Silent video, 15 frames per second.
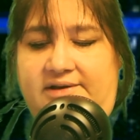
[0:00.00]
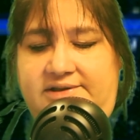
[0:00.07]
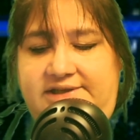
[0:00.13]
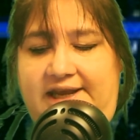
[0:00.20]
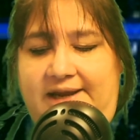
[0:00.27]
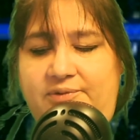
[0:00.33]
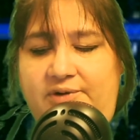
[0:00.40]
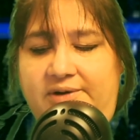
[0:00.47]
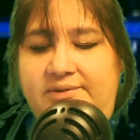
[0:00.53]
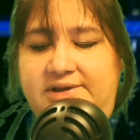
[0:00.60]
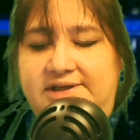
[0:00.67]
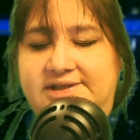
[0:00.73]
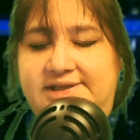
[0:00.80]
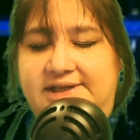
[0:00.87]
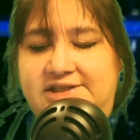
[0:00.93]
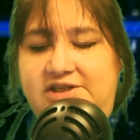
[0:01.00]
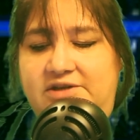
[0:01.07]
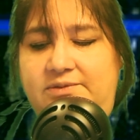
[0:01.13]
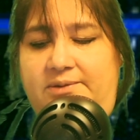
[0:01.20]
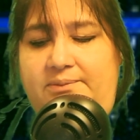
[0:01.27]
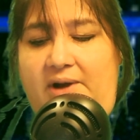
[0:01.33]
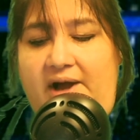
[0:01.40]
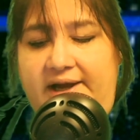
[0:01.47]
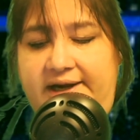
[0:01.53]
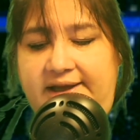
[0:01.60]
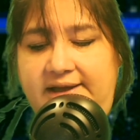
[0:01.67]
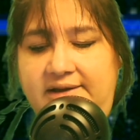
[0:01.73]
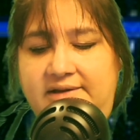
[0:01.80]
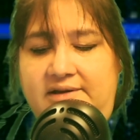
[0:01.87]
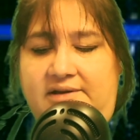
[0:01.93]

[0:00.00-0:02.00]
tampering with a deceased human body.